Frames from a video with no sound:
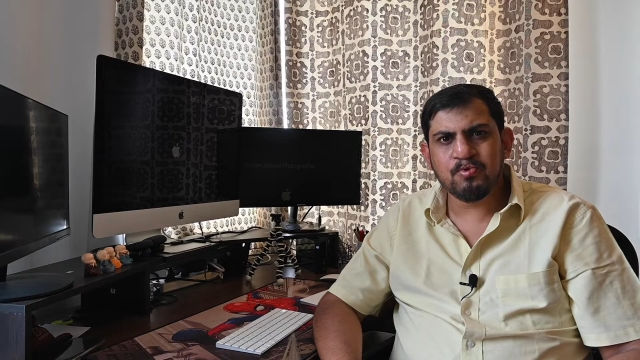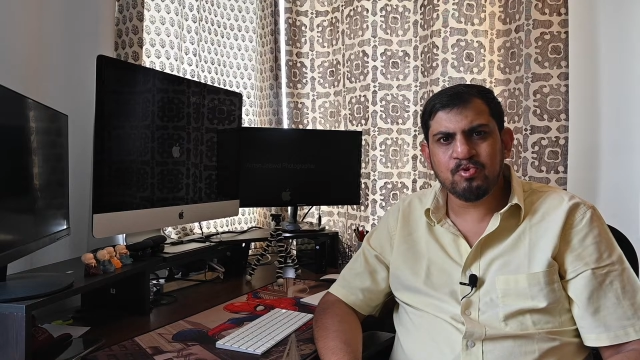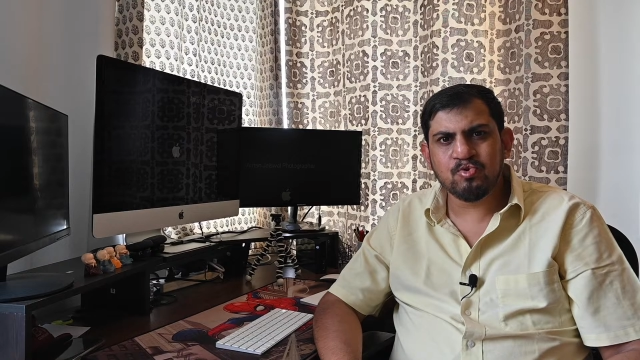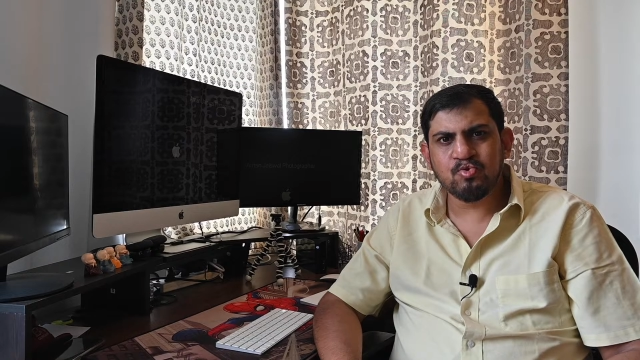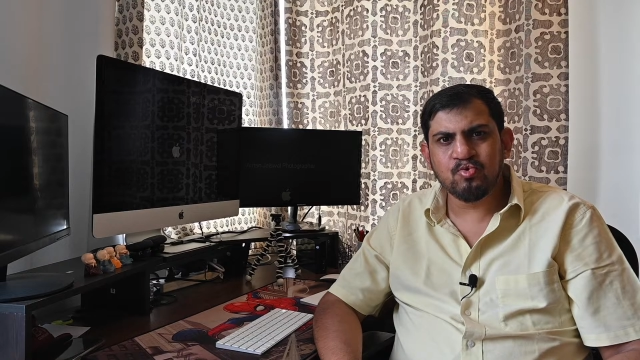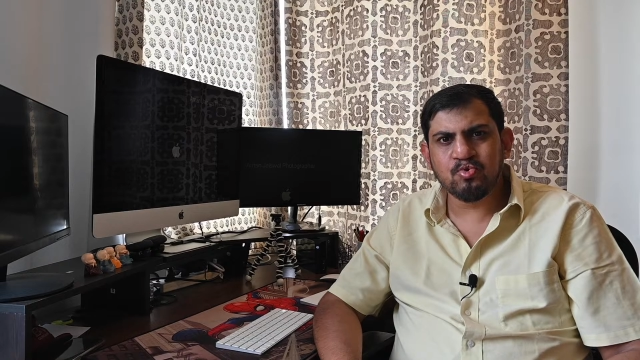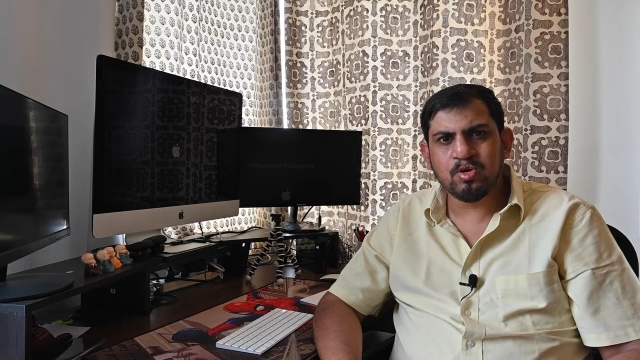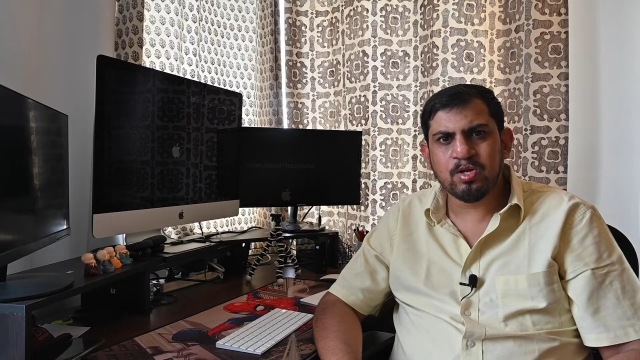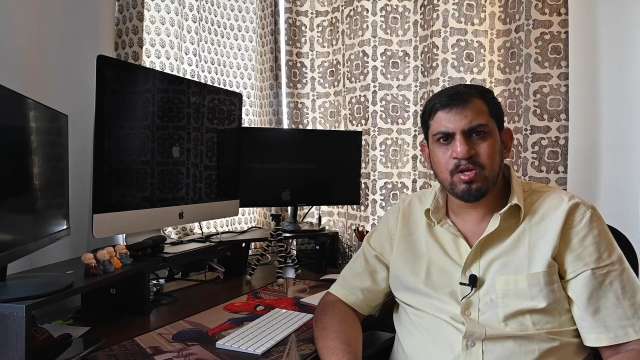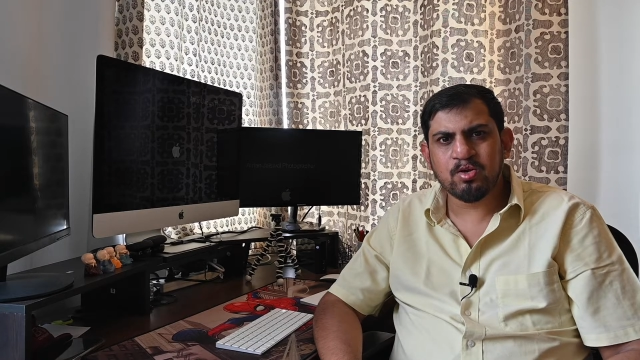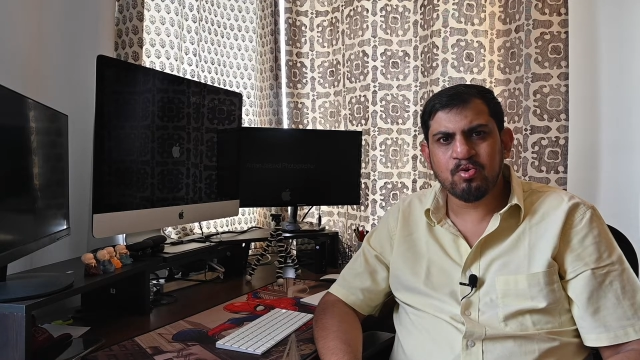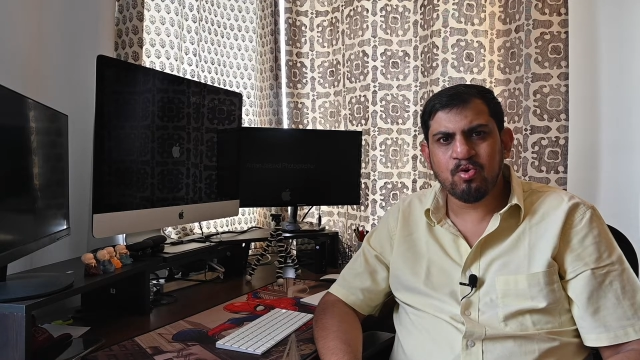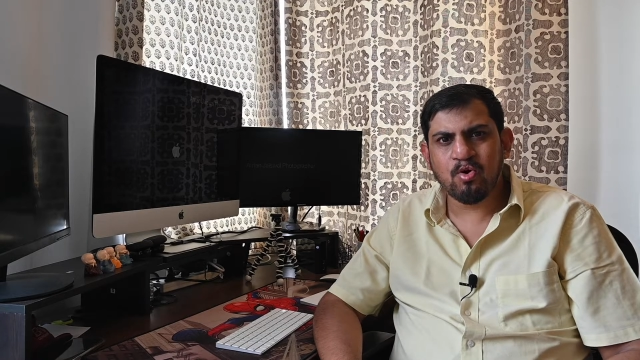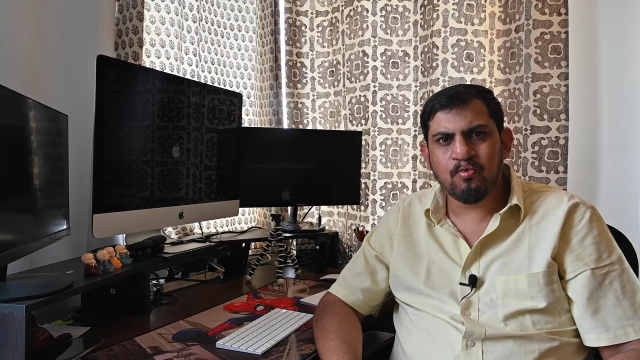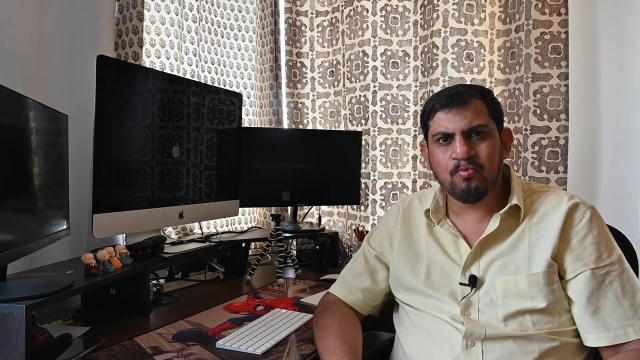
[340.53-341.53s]
you shoot in
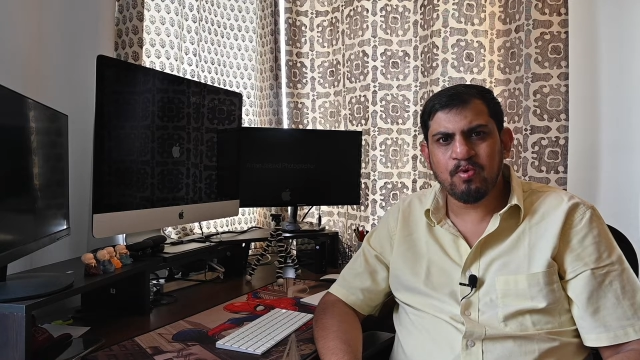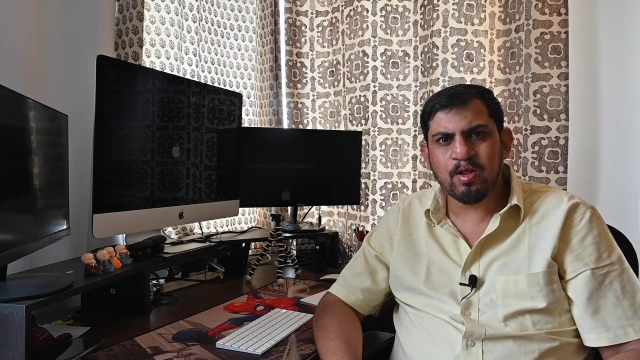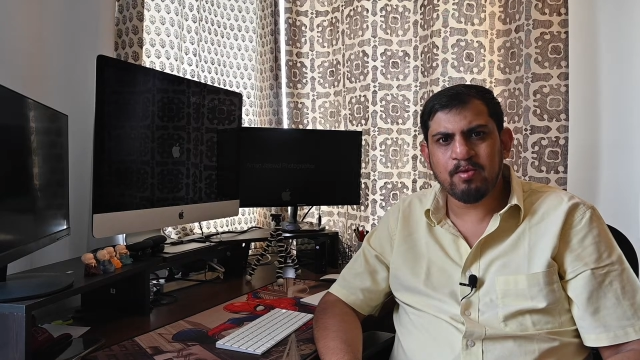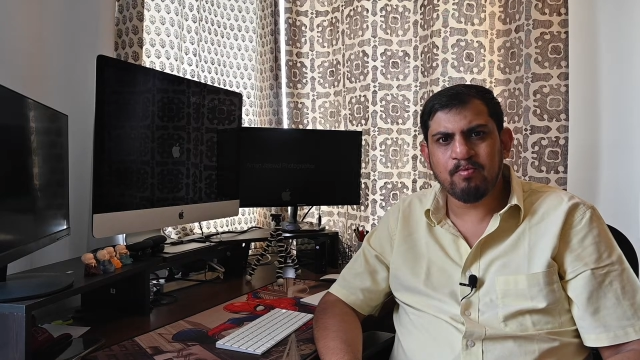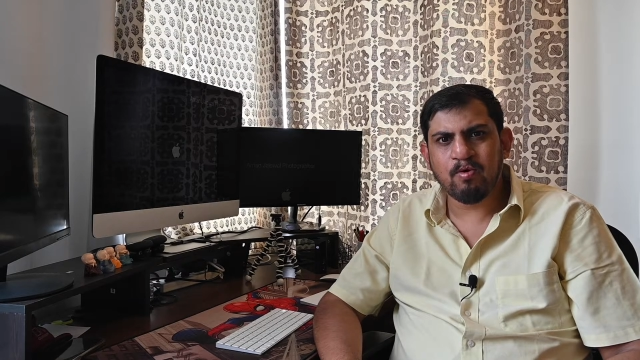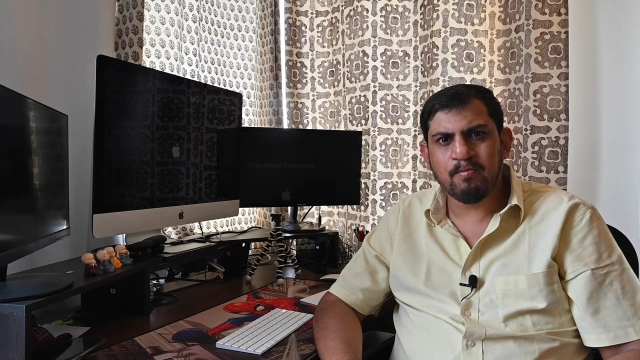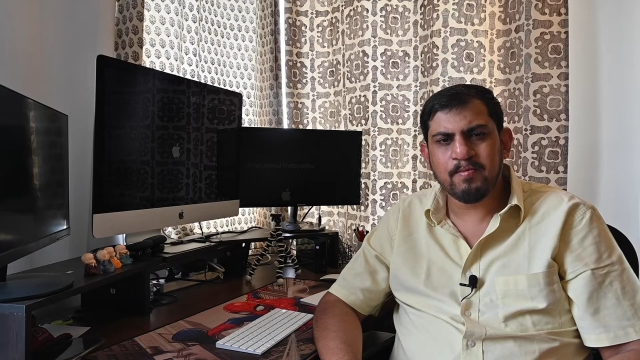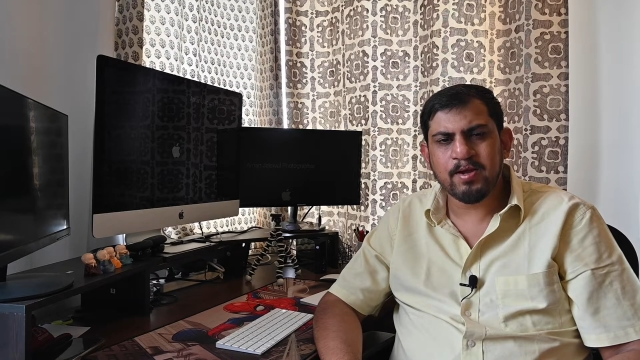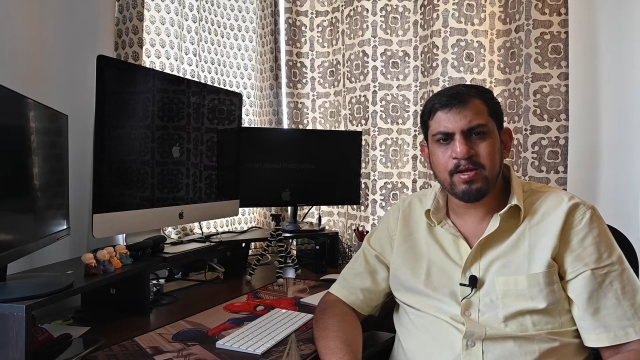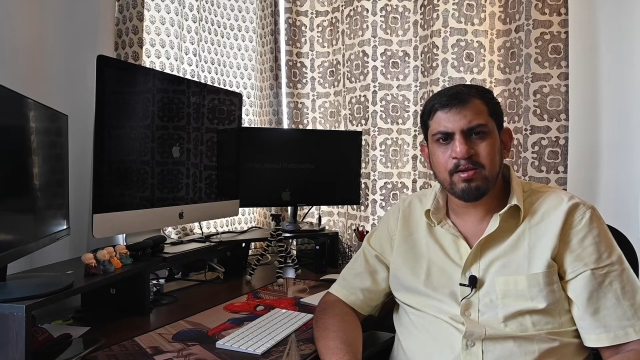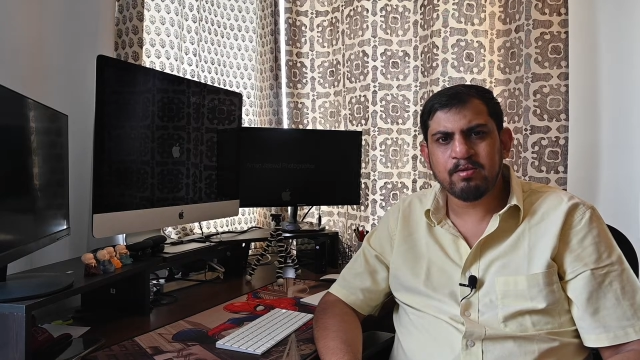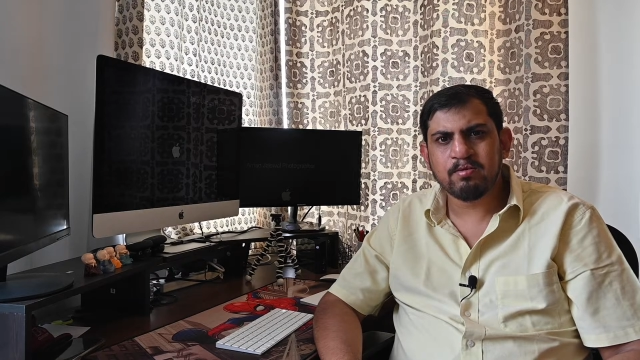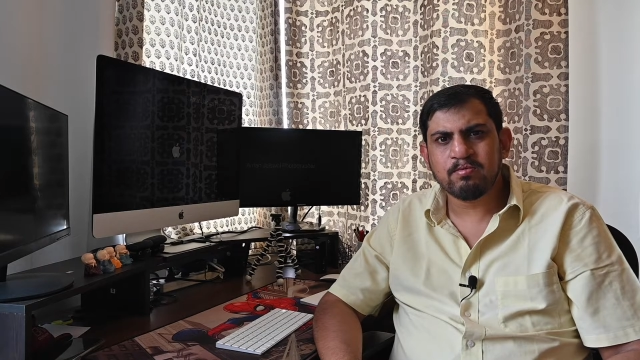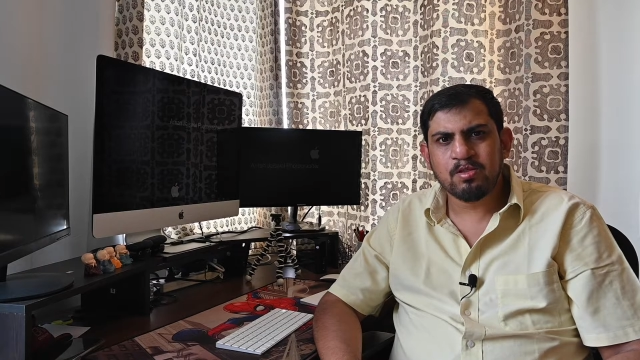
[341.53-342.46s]
RAW file format,